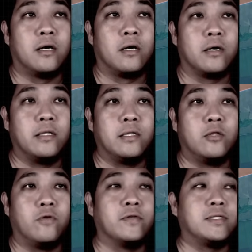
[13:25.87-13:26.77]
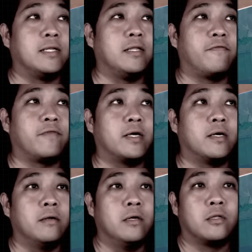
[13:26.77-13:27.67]
in
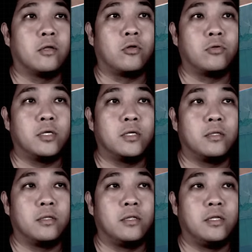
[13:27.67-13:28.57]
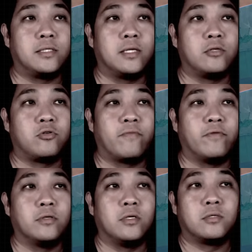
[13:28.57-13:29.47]
Novoselidivka. The total distance
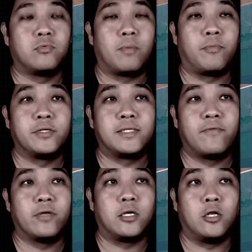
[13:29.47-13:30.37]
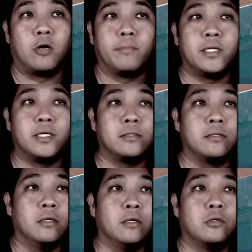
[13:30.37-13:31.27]
traveled is 1.7 kilometers.
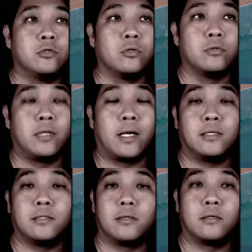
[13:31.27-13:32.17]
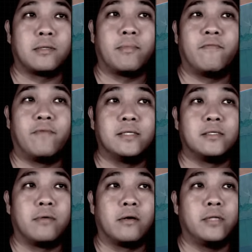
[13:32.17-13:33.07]
So that is some advance
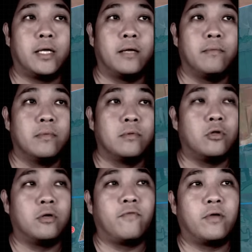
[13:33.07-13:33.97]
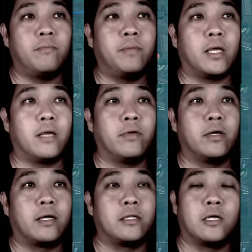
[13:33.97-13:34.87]
around there. Not a very big
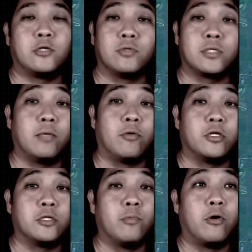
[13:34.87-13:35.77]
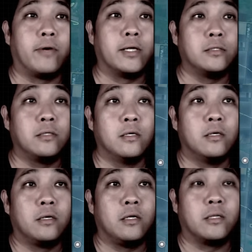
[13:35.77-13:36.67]
area. I think I should skip all the small ones
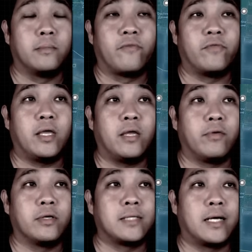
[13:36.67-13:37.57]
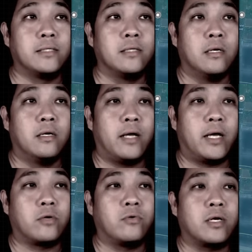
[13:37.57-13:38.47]
in terms of the area size.
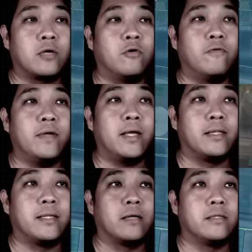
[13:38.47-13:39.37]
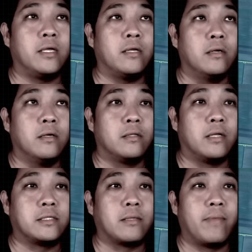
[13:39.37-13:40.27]
At Kurakove and Dalny,
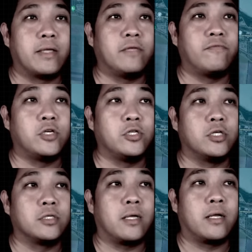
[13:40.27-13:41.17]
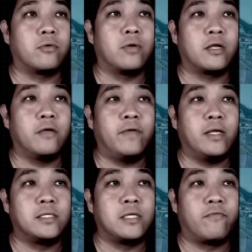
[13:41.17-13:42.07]
there are some massive changes. At Kurakove
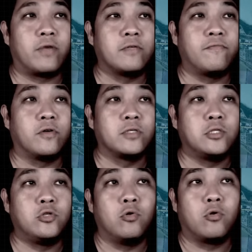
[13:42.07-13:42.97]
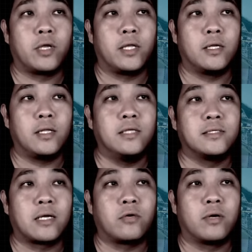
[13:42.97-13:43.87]
itself, Russian forces geolocated
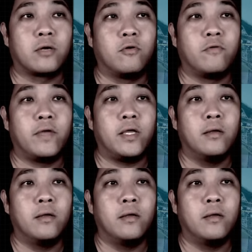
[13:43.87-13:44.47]
inside Kurakove,